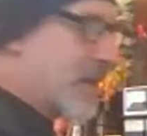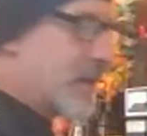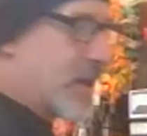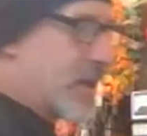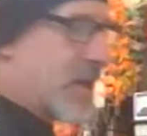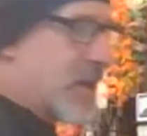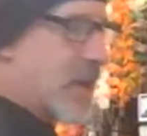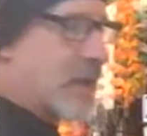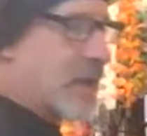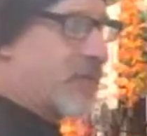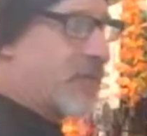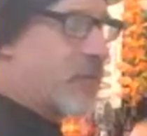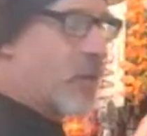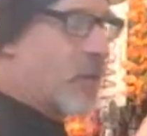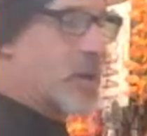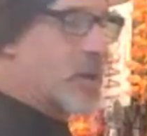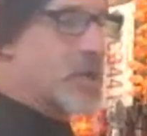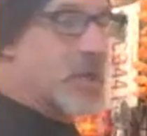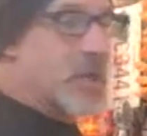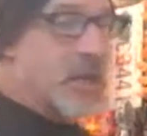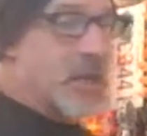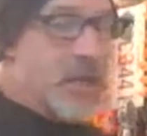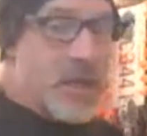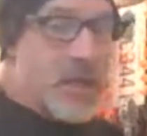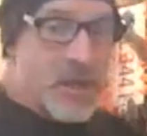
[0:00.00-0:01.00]
to
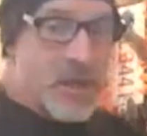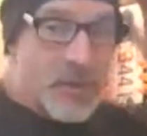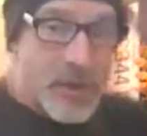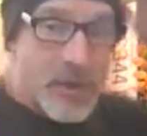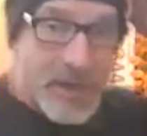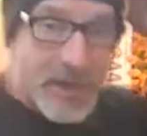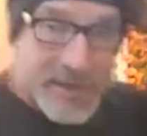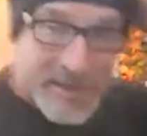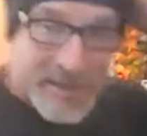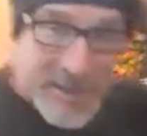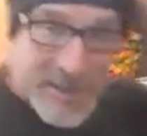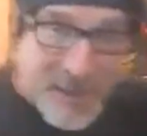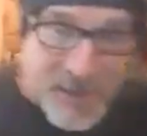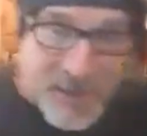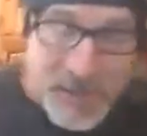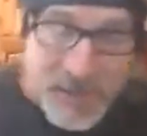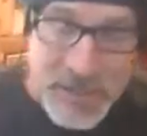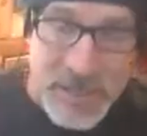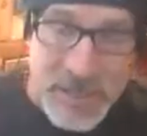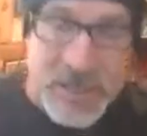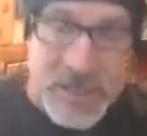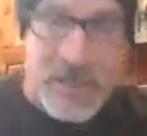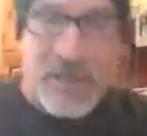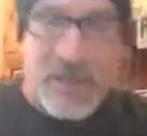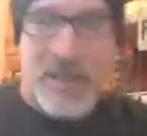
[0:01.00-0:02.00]
California together when I was
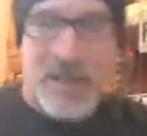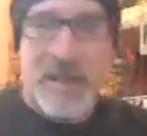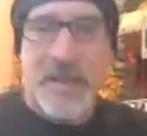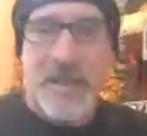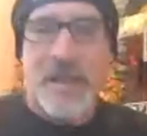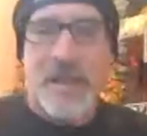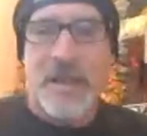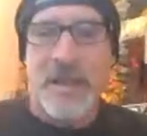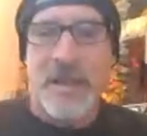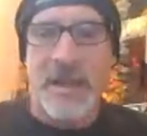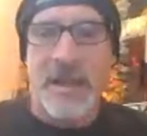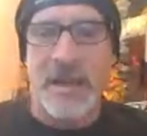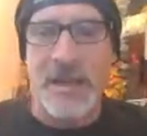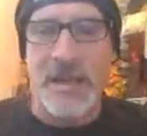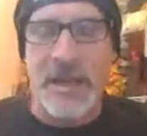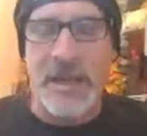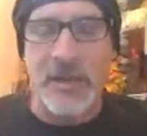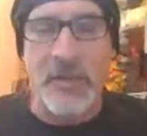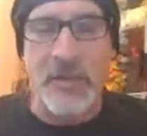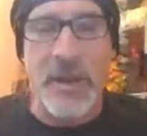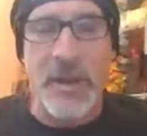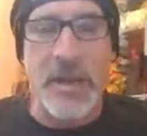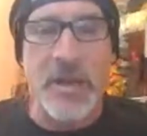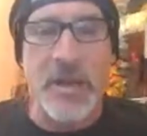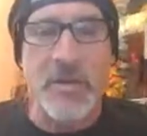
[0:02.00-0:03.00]
17, and he had a
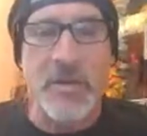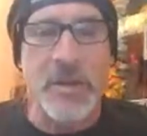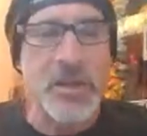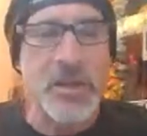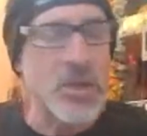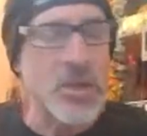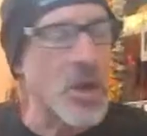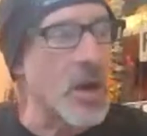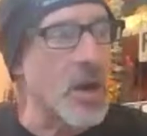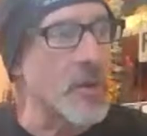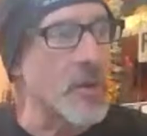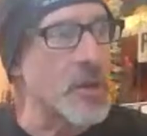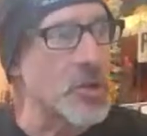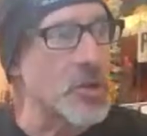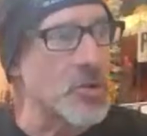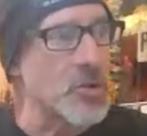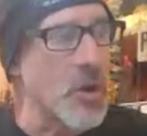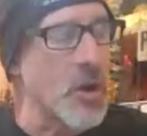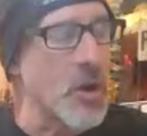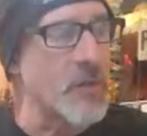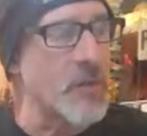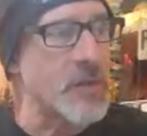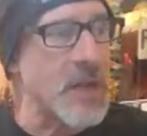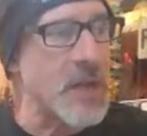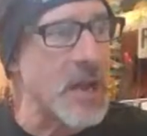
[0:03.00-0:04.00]
radio in his car. We
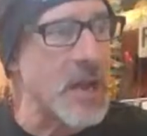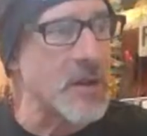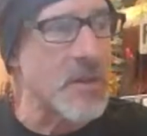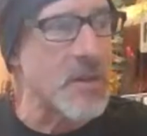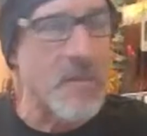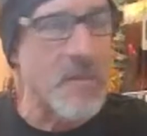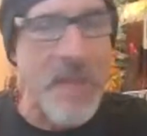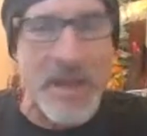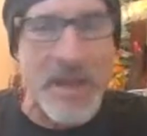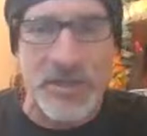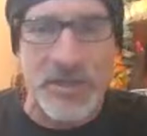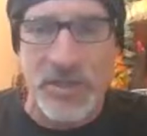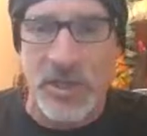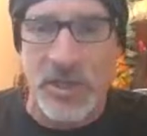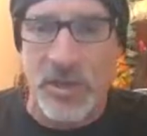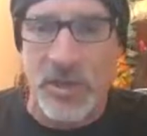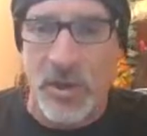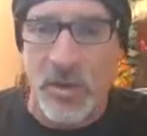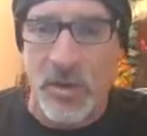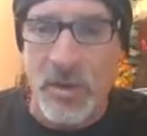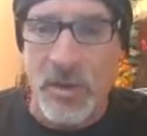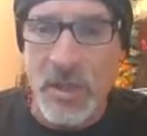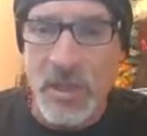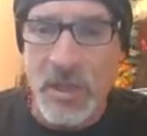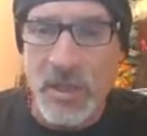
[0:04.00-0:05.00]
drove down to
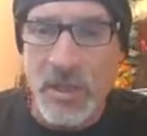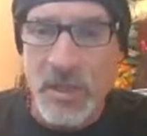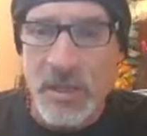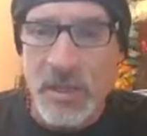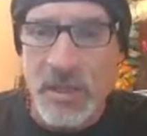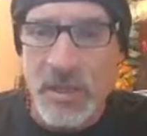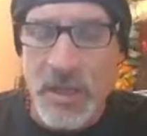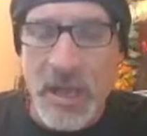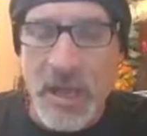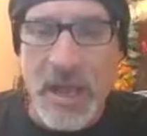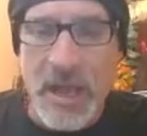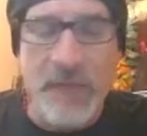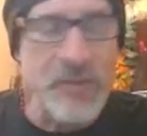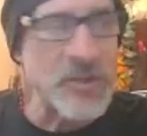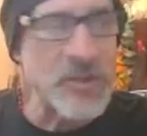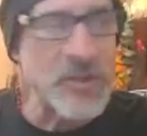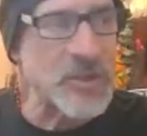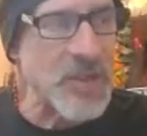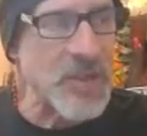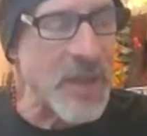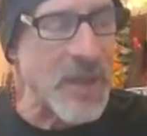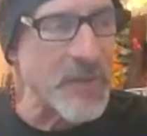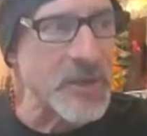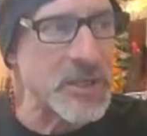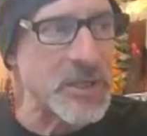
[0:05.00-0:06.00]
Mexico. I was
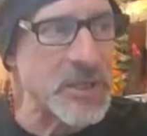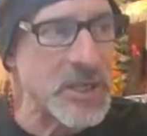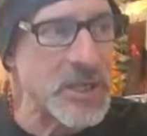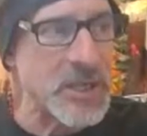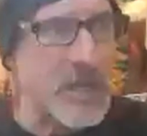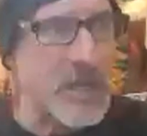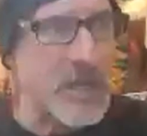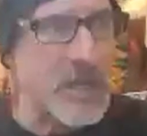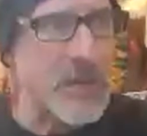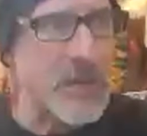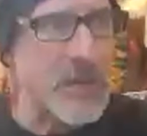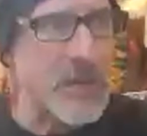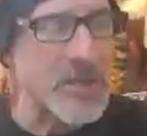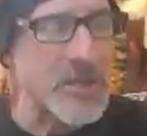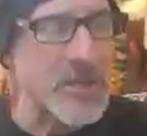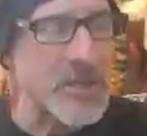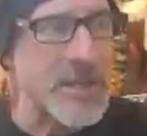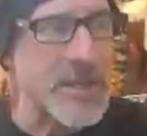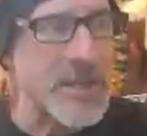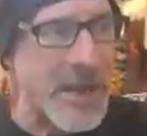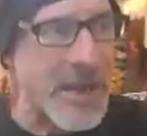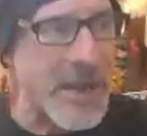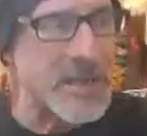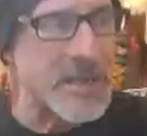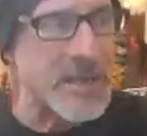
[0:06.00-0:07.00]
17 and he was
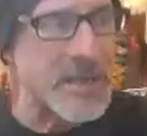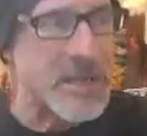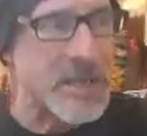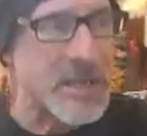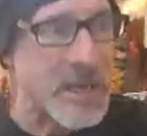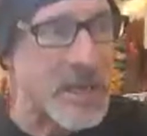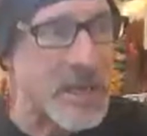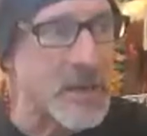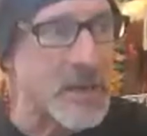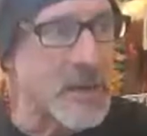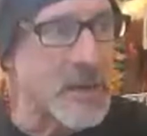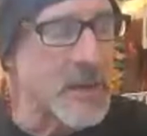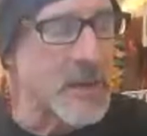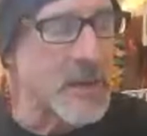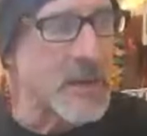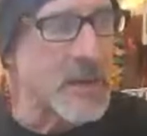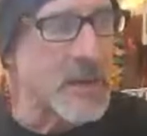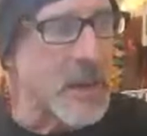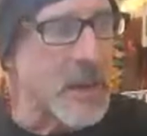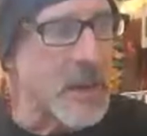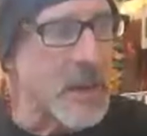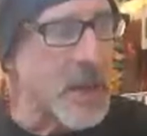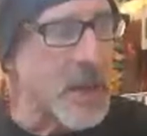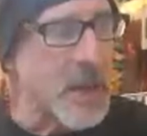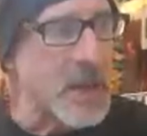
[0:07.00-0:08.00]
19,
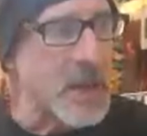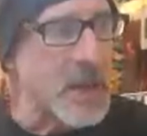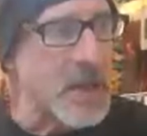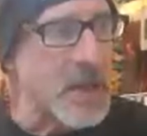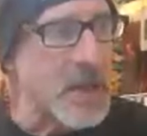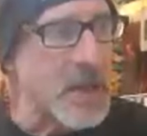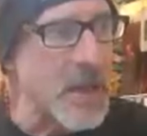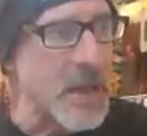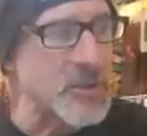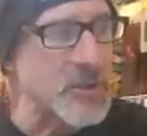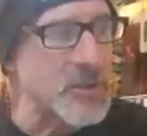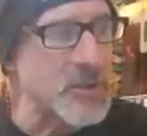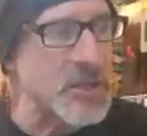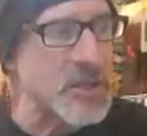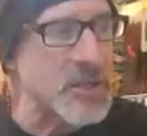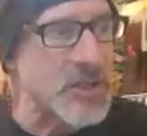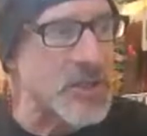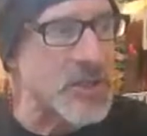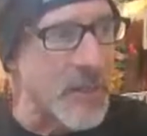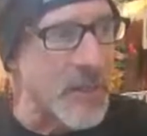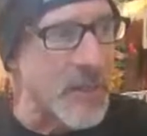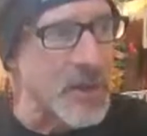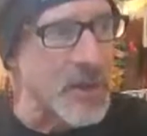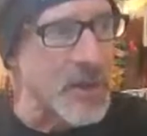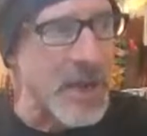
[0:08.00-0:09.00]
and that was
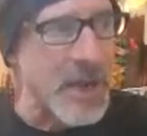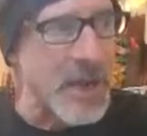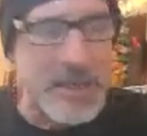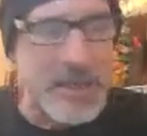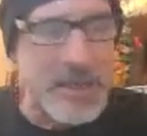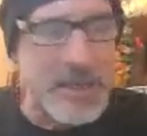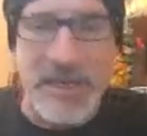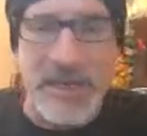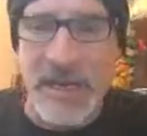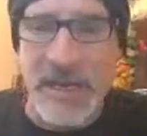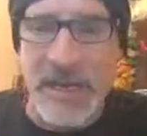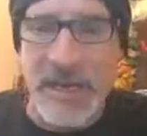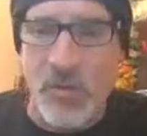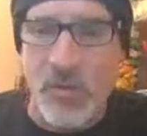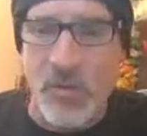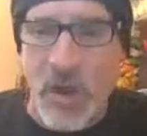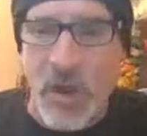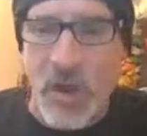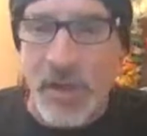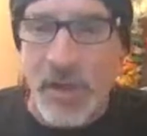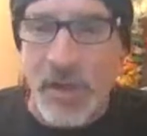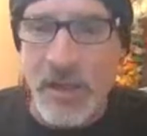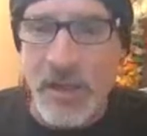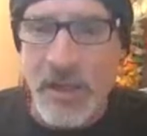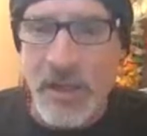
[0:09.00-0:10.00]
December 1981.